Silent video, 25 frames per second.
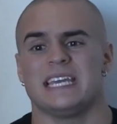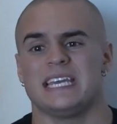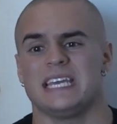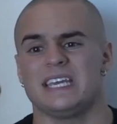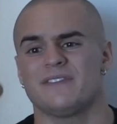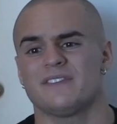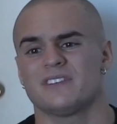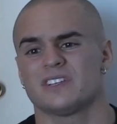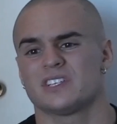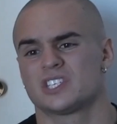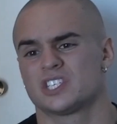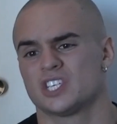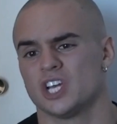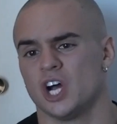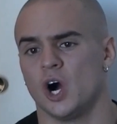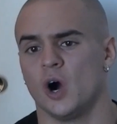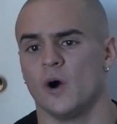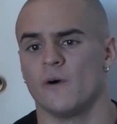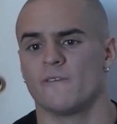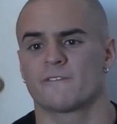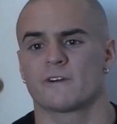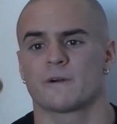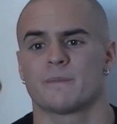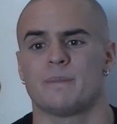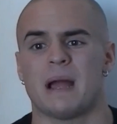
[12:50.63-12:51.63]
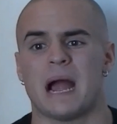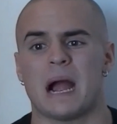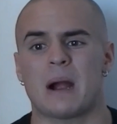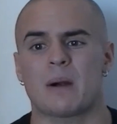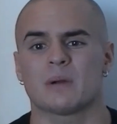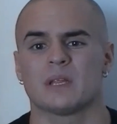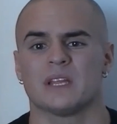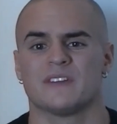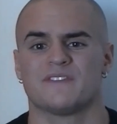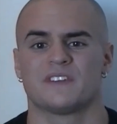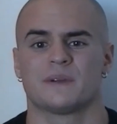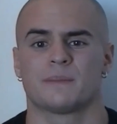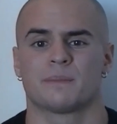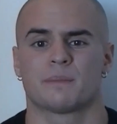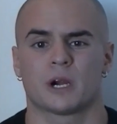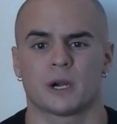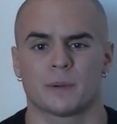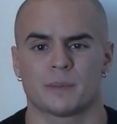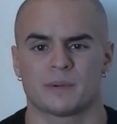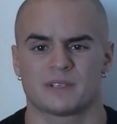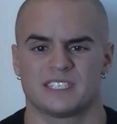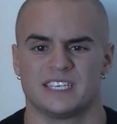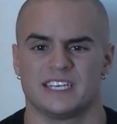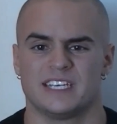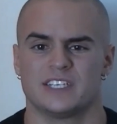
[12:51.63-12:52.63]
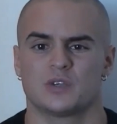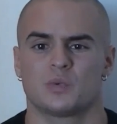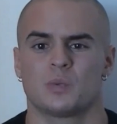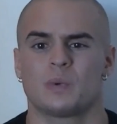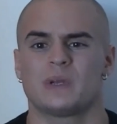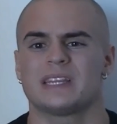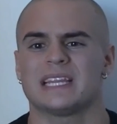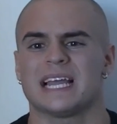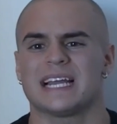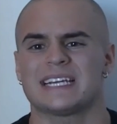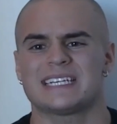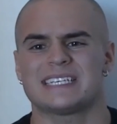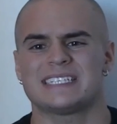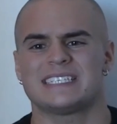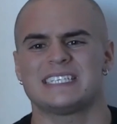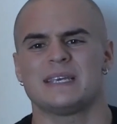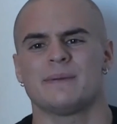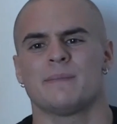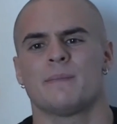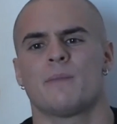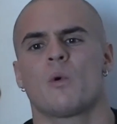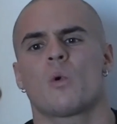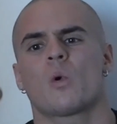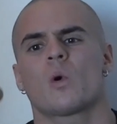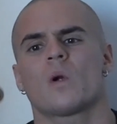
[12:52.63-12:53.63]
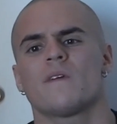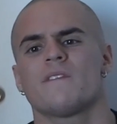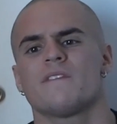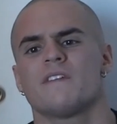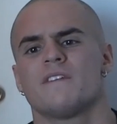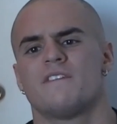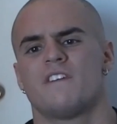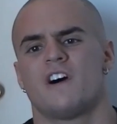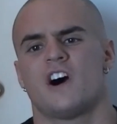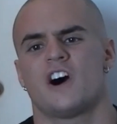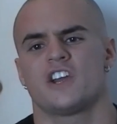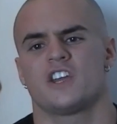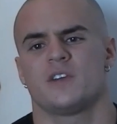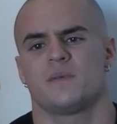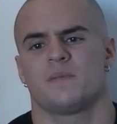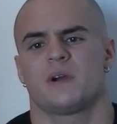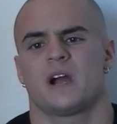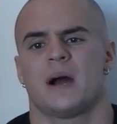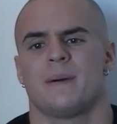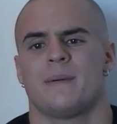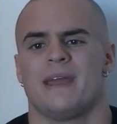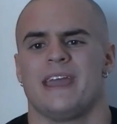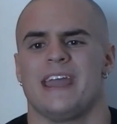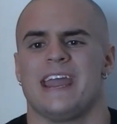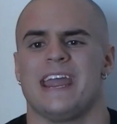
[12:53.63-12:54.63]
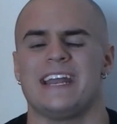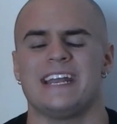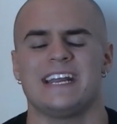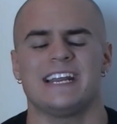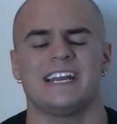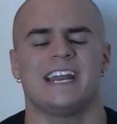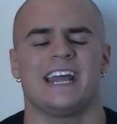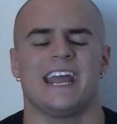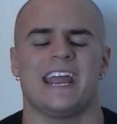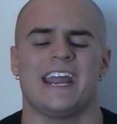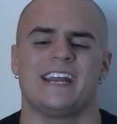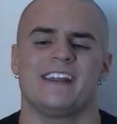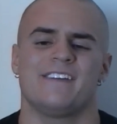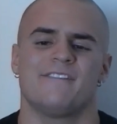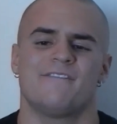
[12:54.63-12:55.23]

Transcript: Even so, for powerlifting purposes, we'd like to see more of the volume come at 80